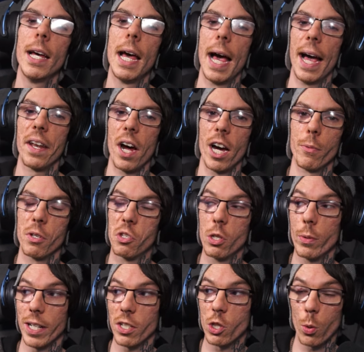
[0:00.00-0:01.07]
and I was
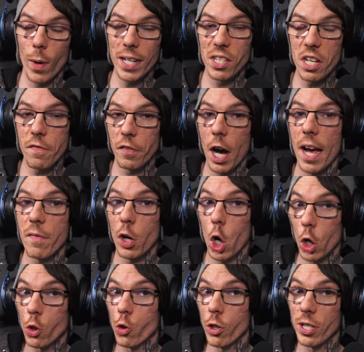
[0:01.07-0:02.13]
doing
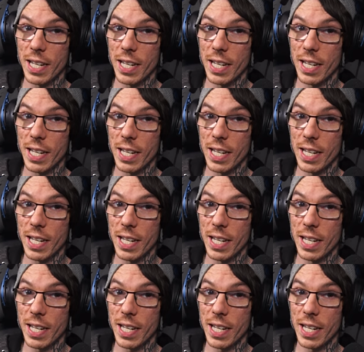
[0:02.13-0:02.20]
2,500